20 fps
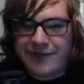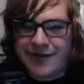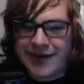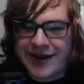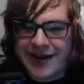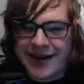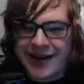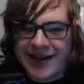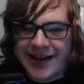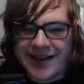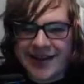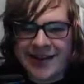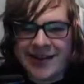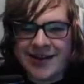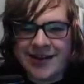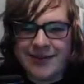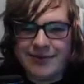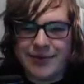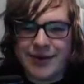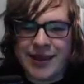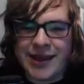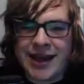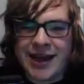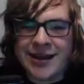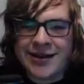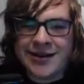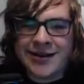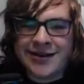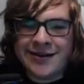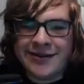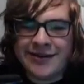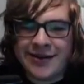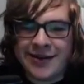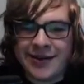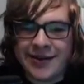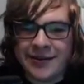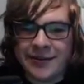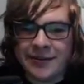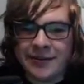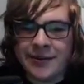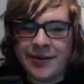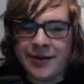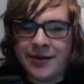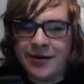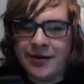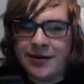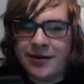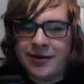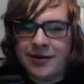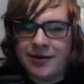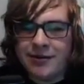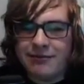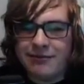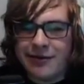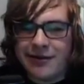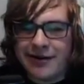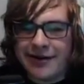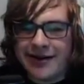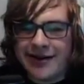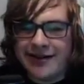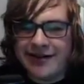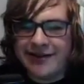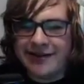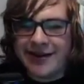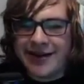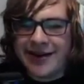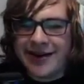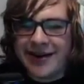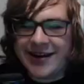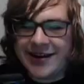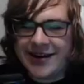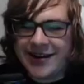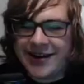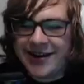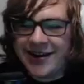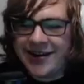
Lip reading: and bananas and monkeys right here.